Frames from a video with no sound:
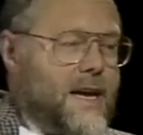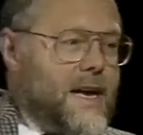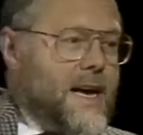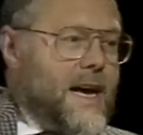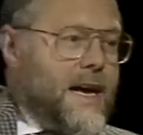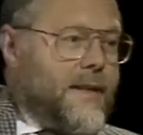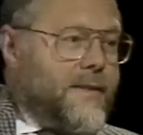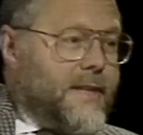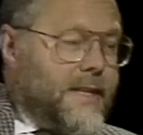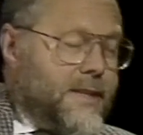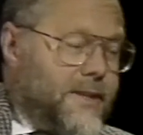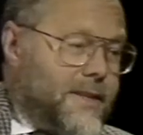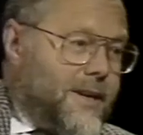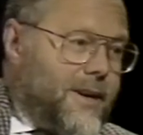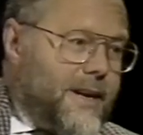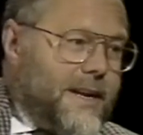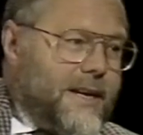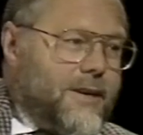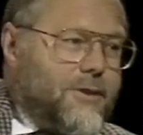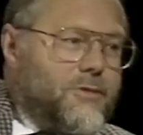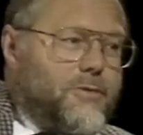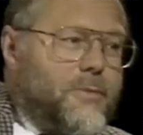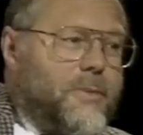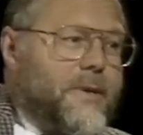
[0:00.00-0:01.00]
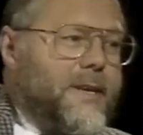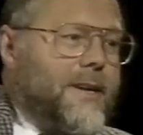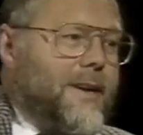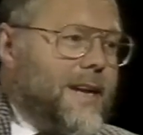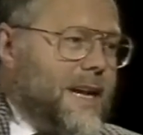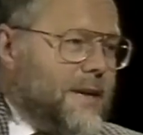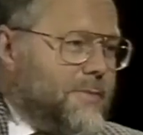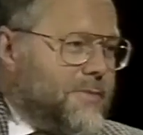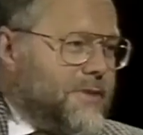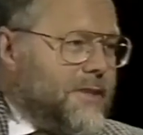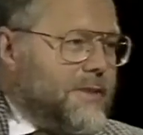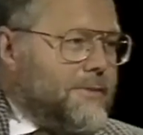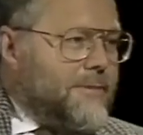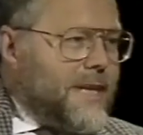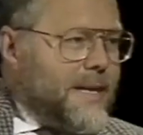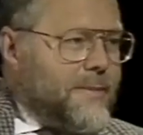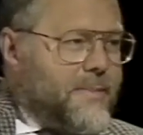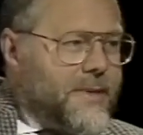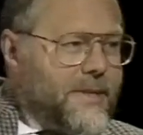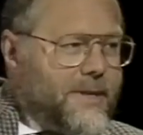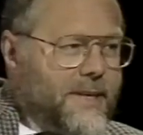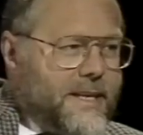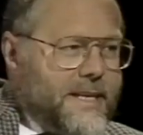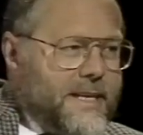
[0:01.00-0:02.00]
And then the cloud will be collapsing
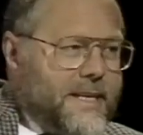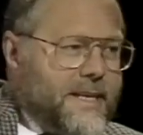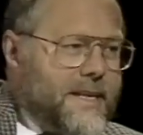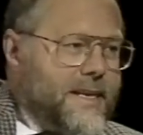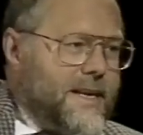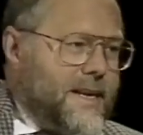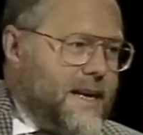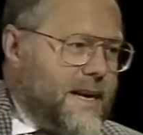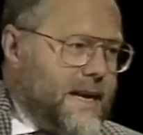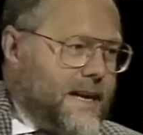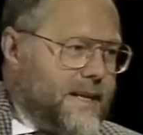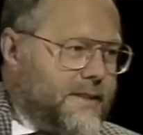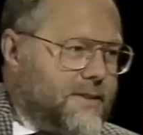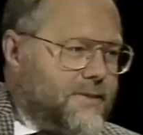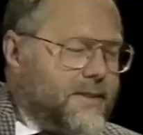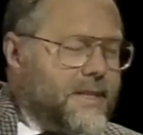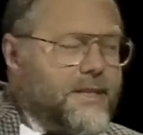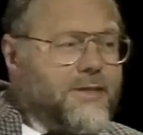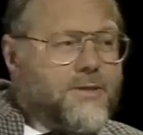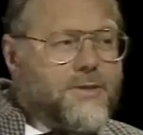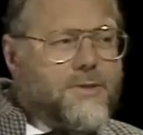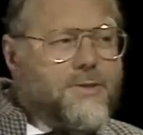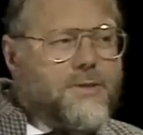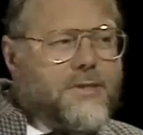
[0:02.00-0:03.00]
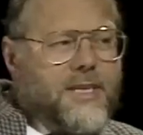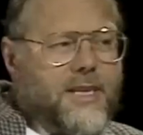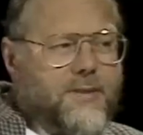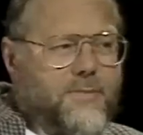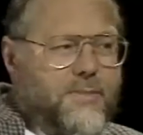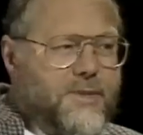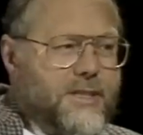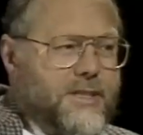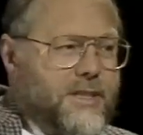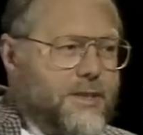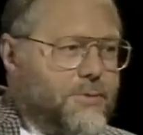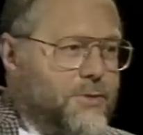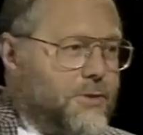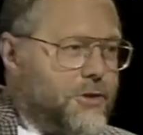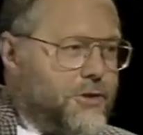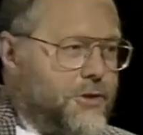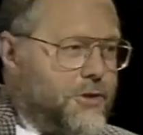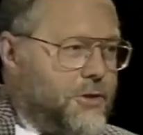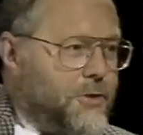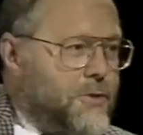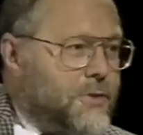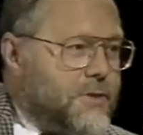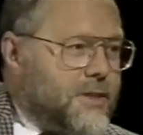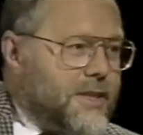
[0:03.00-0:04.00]
rapidly and the central temperature will
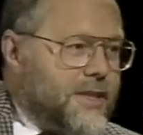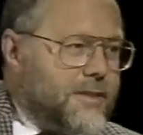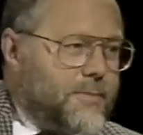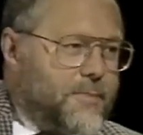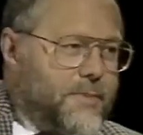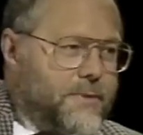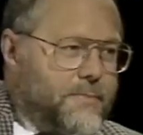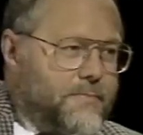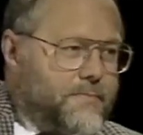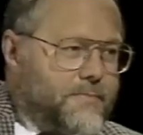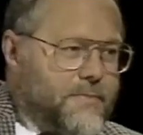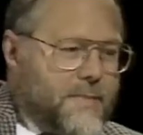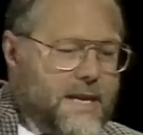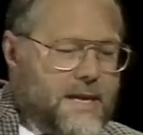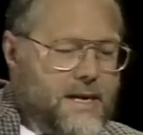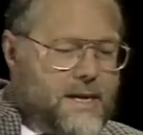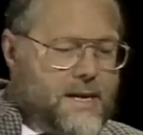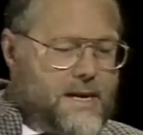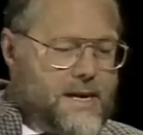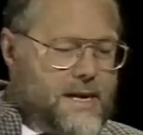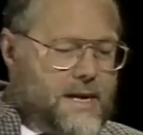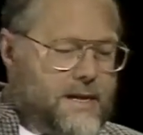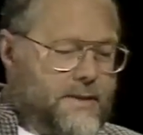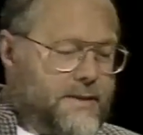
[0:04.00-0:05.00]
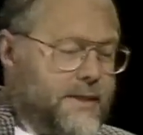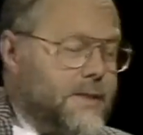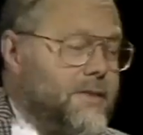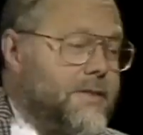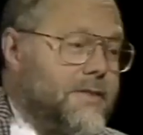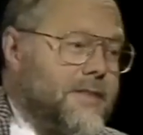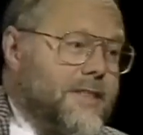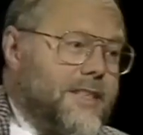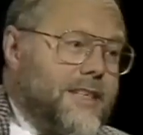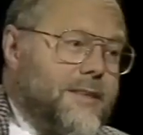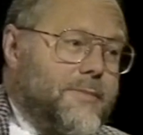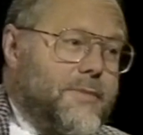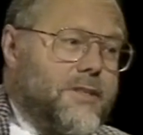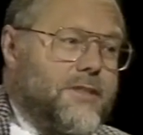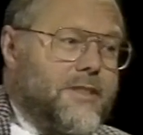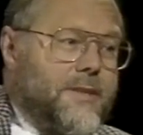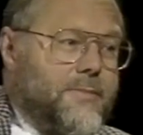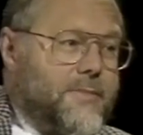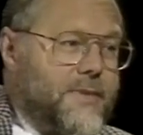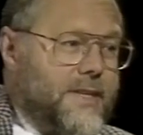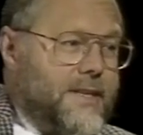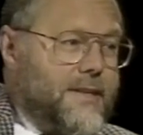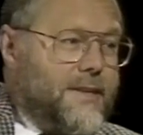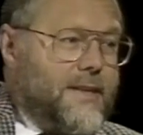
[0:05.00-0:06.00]
shoot up, uh, this time to
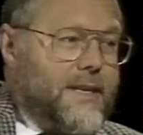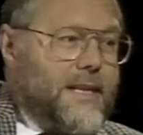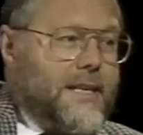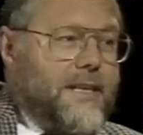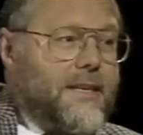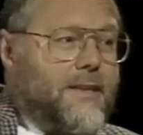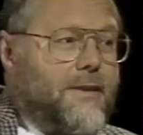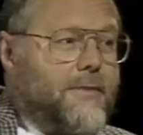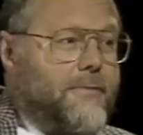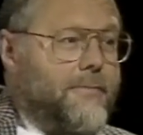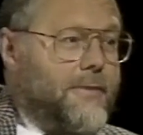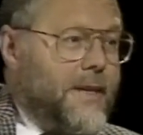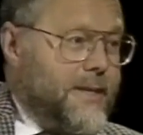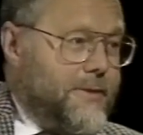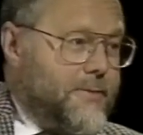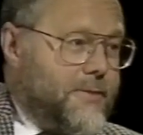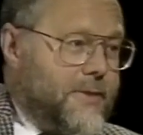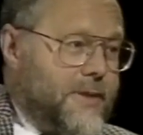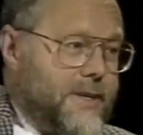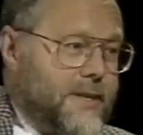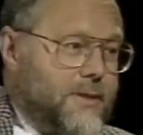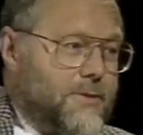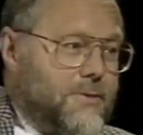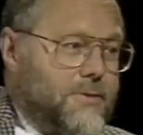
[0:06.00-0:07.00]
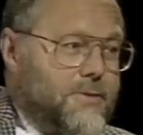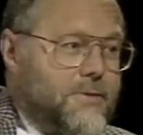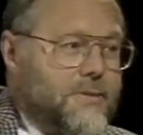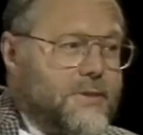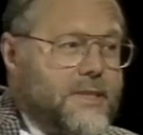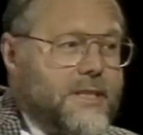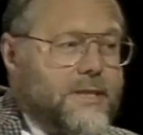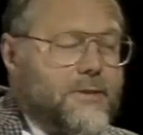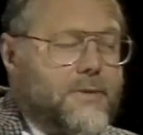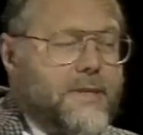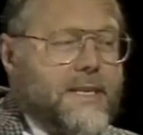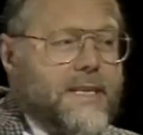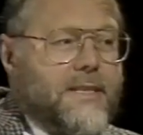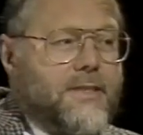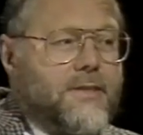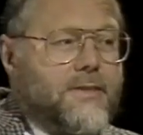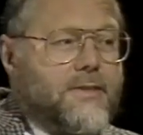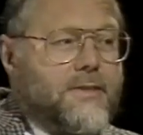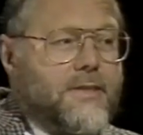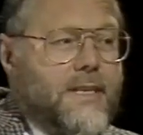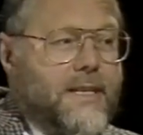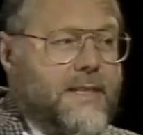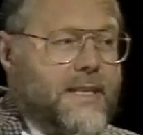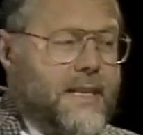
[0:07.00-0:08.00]
something like 5,000
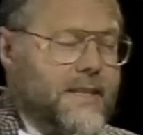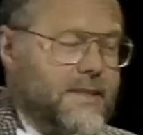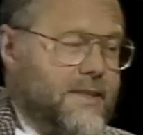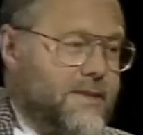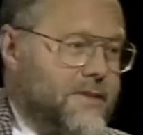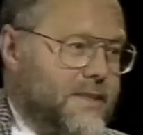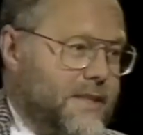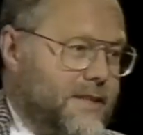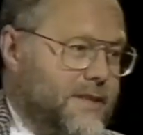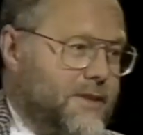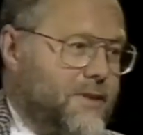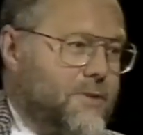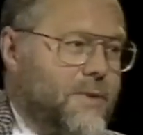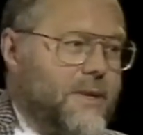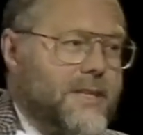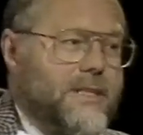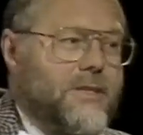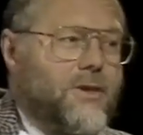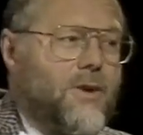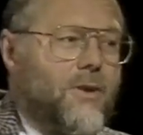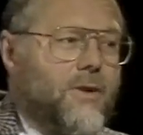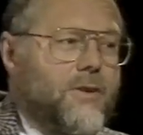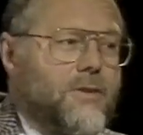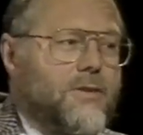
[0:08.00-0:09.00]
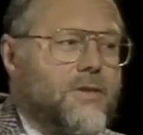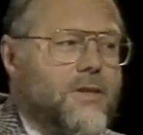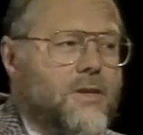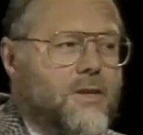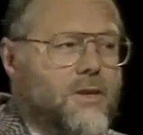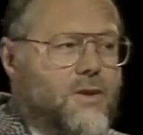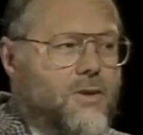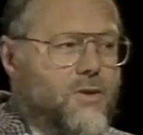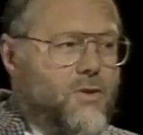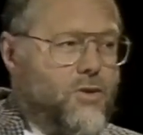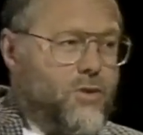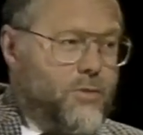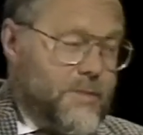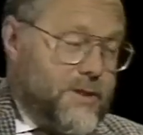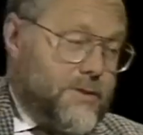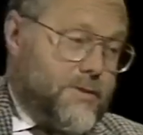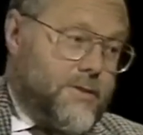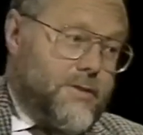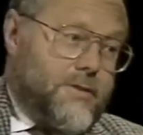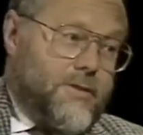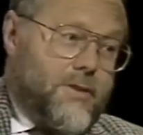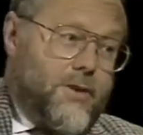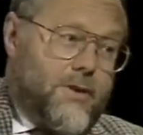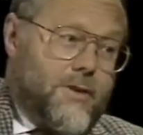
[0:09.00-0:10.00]
degrees. And that is getting quite hot, mm.
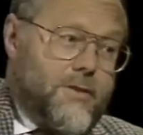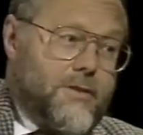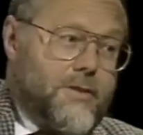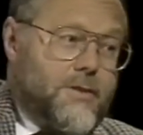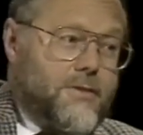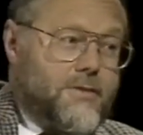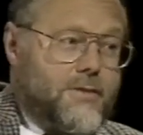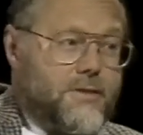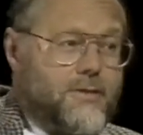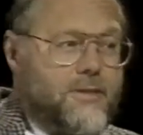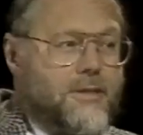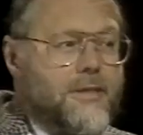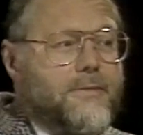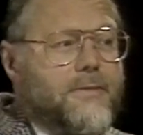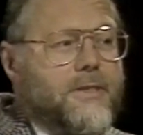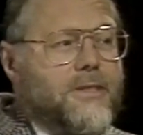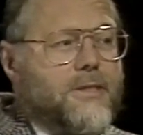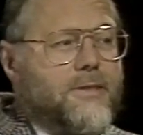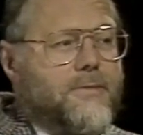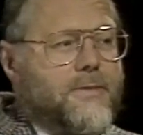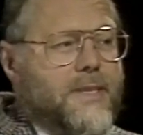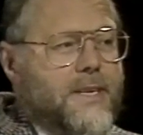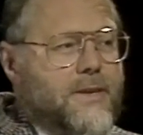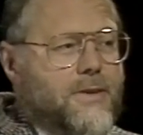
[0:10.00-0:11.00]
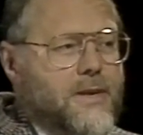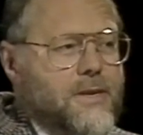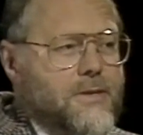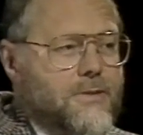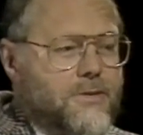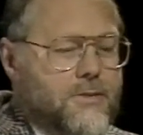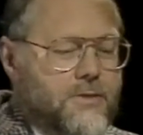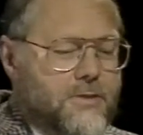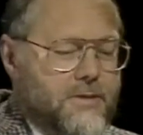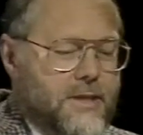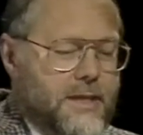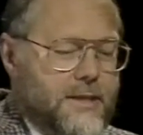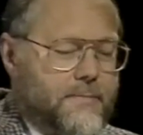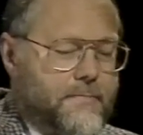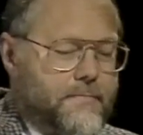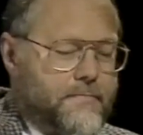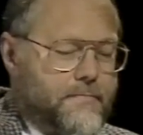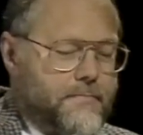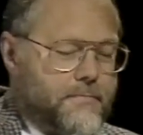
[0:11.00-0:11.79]
almost as hot as the surface of our own sun.